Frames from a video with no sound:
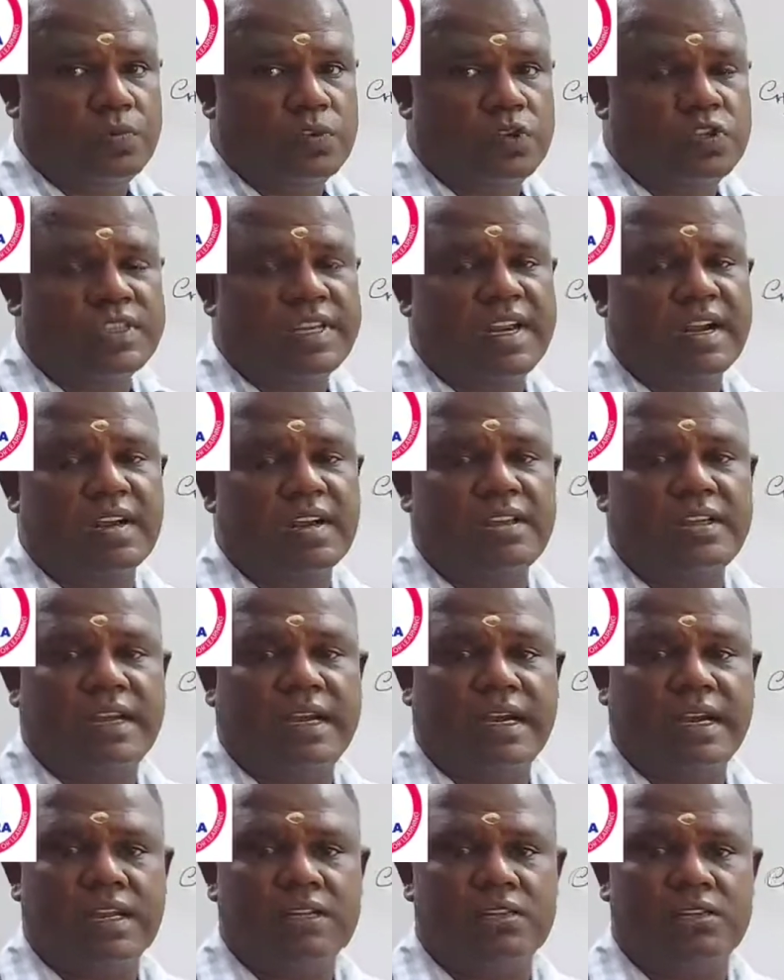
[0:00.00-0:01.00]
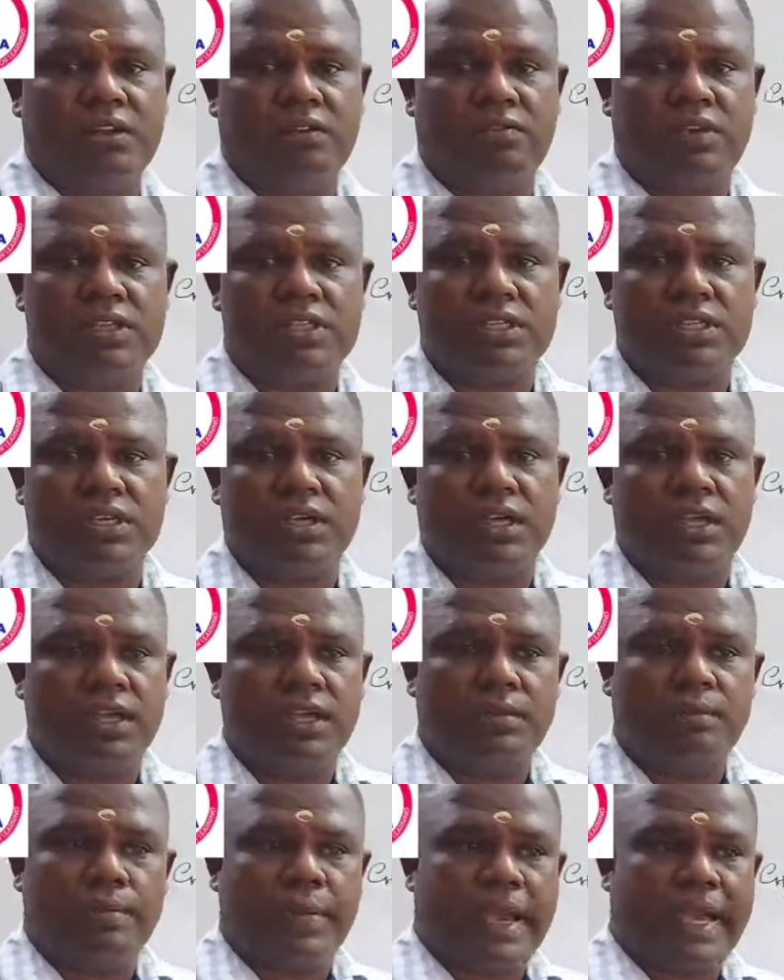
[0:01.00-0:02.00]
So select the direction in which
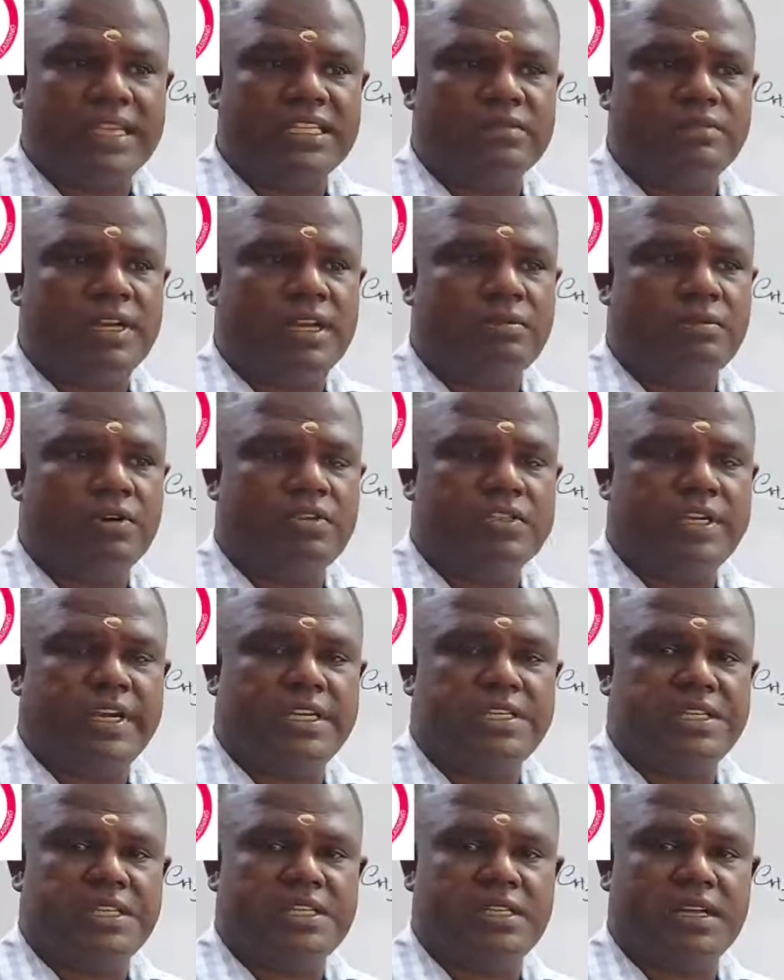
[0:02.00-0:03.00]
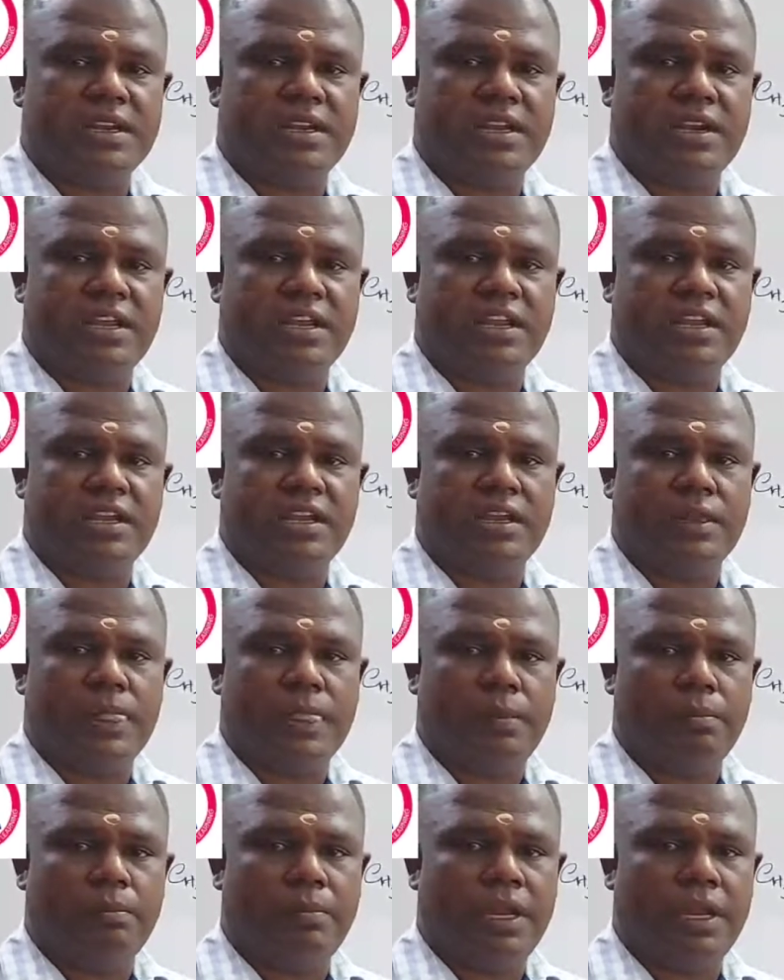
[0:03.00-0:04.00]
maximum number of side chains are getting
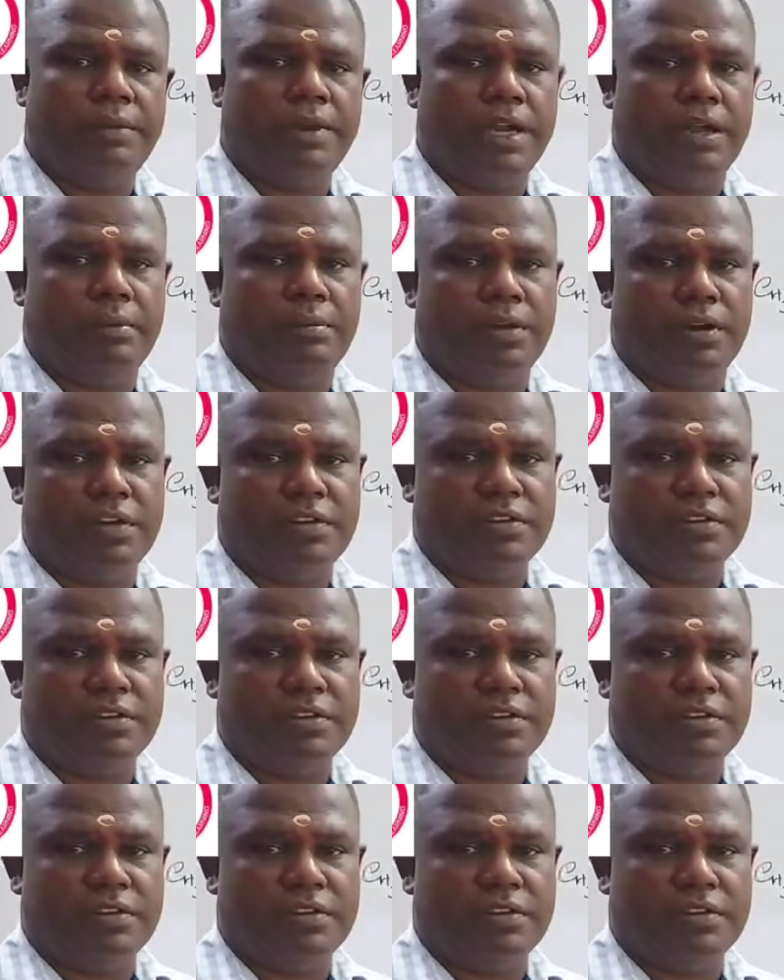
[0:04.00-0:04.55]
minimum number.